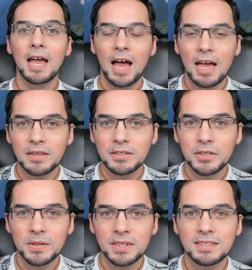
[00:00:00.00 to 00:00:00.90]
Hi there,
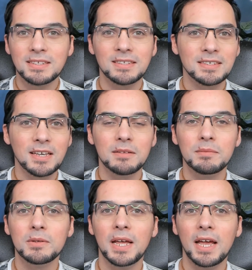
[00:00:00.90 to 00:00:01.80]
Taurus, Sun,
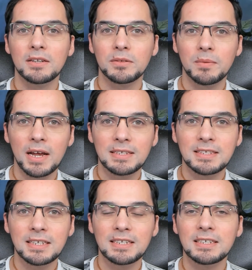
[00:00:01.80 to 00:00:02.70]
Moon, and
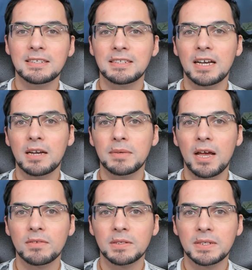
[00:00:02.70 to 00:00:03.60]
Rising. It's time to
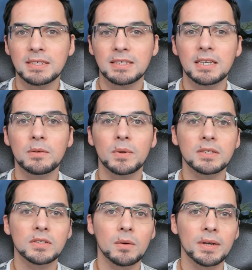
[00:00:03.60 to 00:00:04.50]
have a look and see what
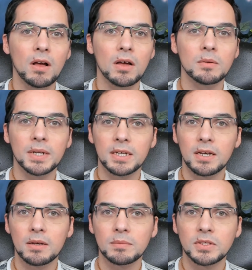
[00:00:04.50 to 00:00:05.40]
is going on when it
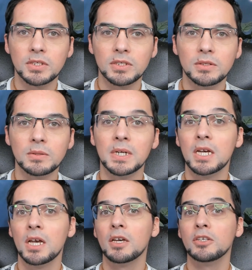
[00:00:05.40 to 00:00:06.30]
comes to
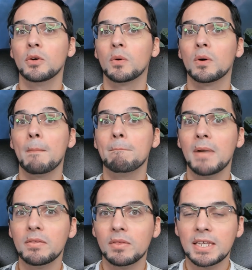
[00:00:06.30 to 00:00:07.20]
your
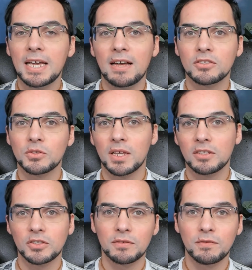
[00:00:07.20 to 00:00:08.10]
monthly
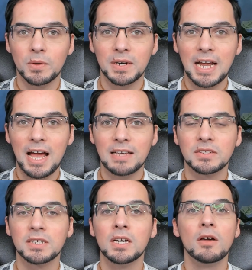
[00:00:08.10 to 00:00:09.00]
astrological
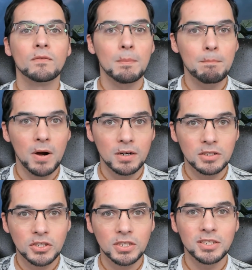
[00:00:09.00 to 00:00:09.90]
forecast for
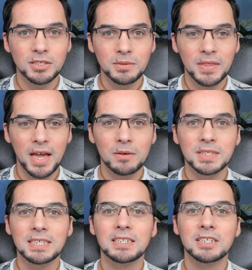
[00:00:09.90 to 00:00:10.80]
March
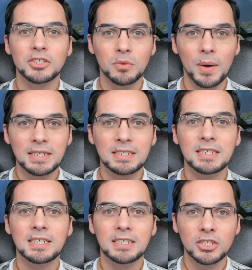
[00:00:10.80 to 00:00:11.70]

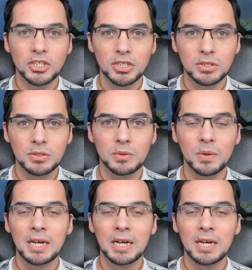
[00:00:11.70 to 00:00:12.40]
2022.